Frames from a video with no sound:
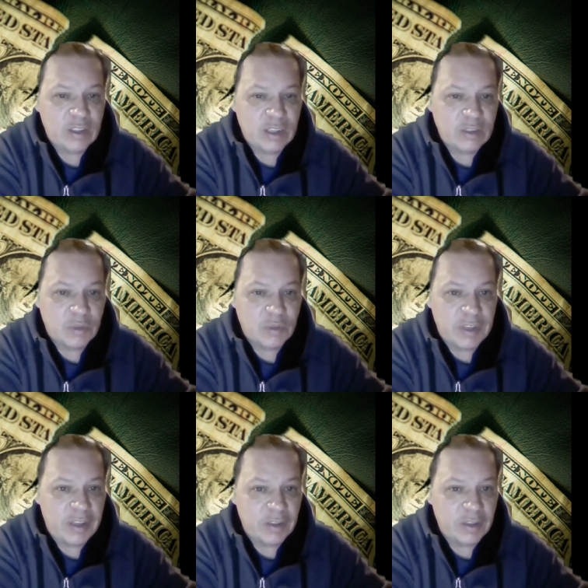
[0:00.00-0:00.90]
That's just
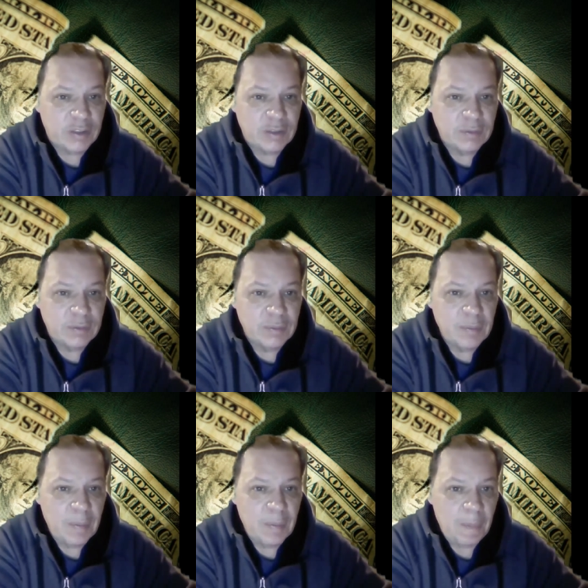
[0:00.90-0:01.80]
ridiculous.
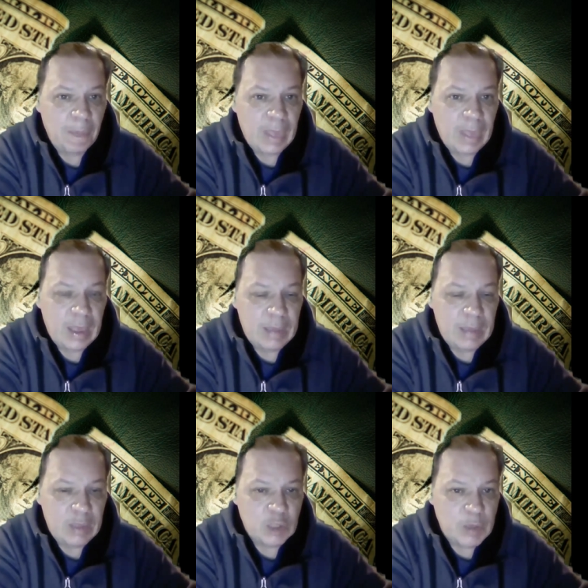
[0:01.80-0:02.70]
I
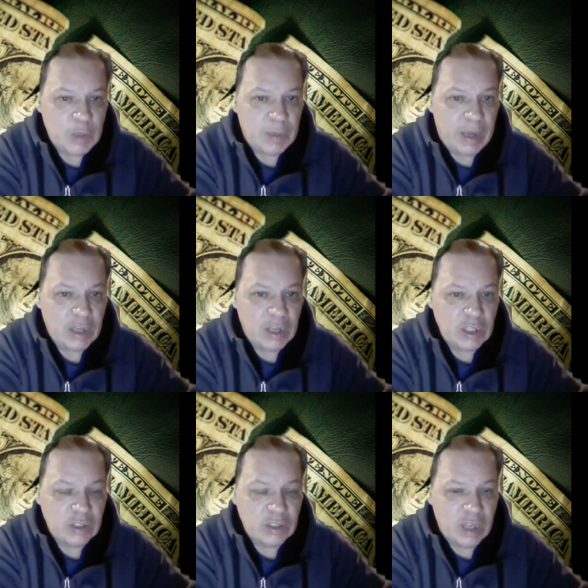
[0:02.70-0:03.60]
mean, those people that actually
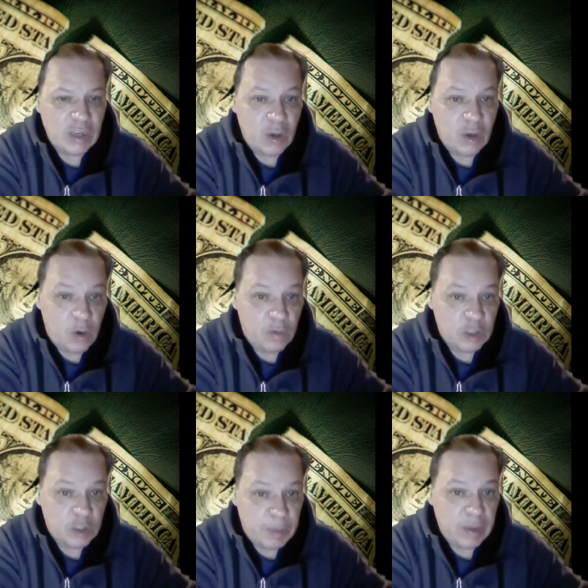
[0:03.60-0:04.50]
decide to
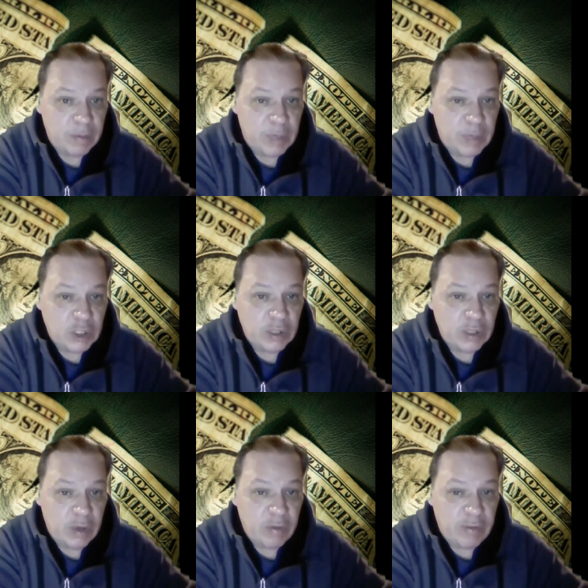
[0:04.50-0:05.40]
overspend their budget and they
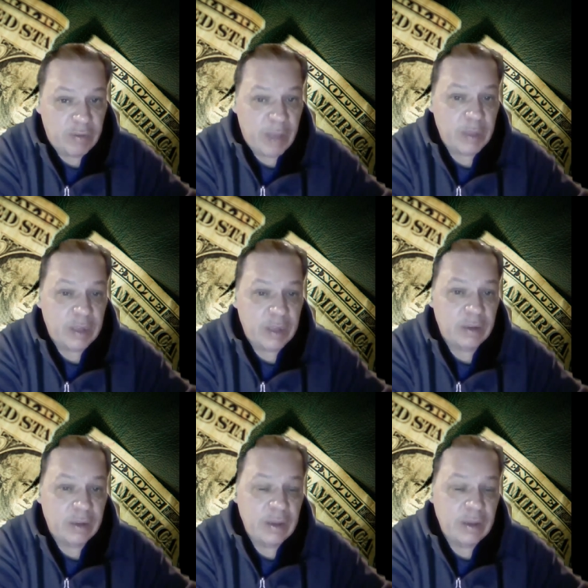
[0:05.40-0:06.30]
don't have a family yet,
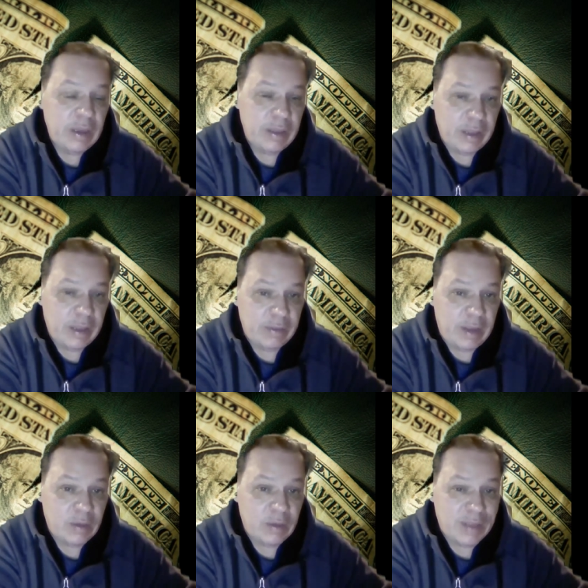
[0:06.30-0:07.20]
and they live in a
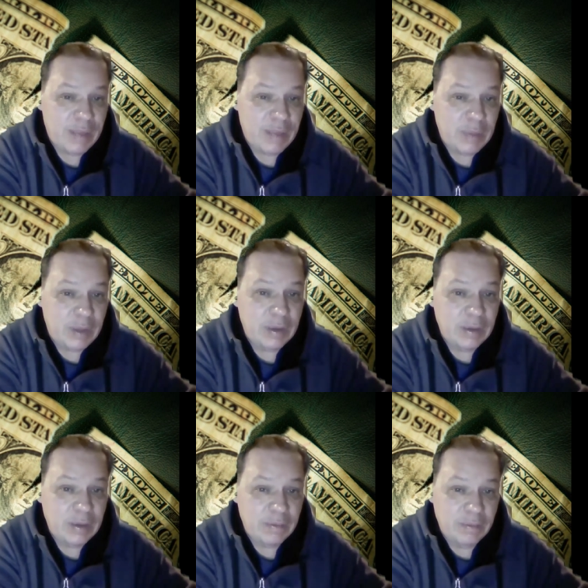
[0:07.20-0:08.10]
house that big,
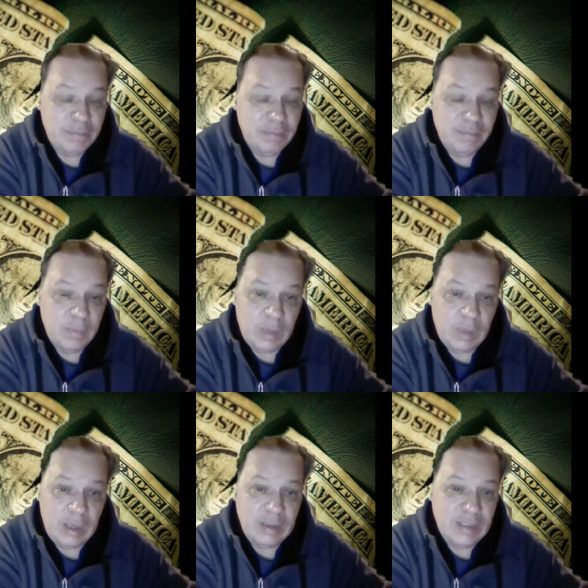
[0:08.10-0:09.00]
I
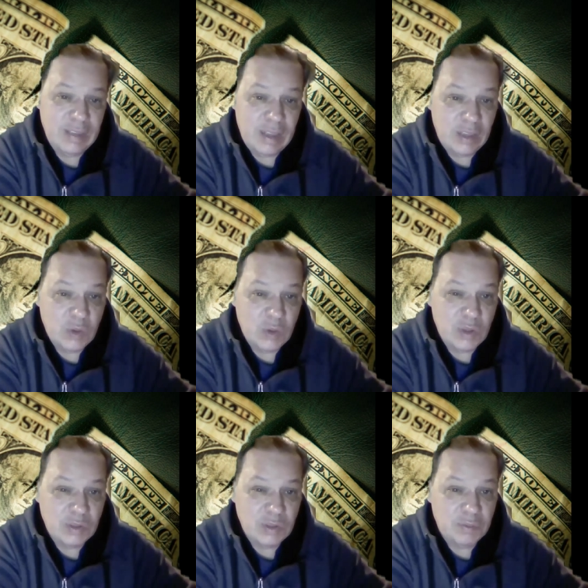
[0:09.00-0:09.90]
hate to say it, they sort
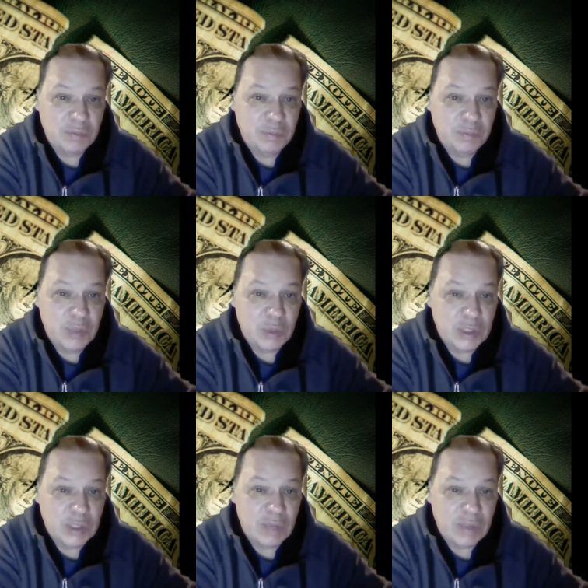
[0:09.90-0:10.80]
of put
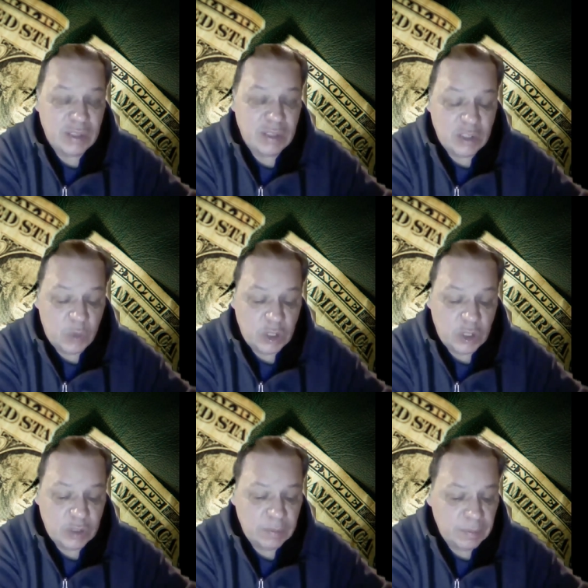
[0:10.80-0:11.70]
themselves in that
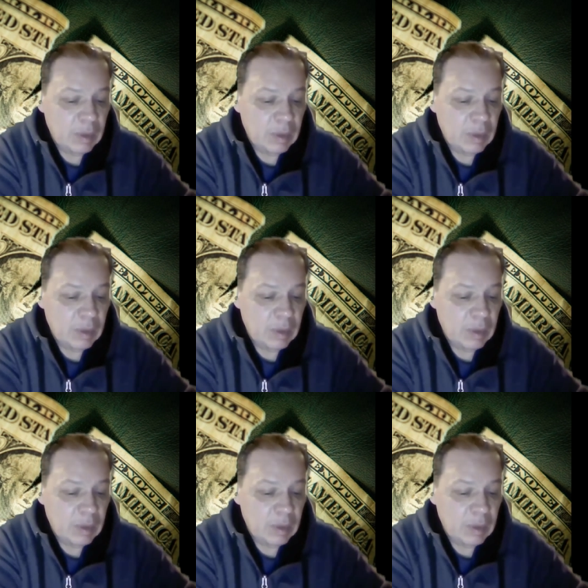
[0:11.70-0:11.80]
situation.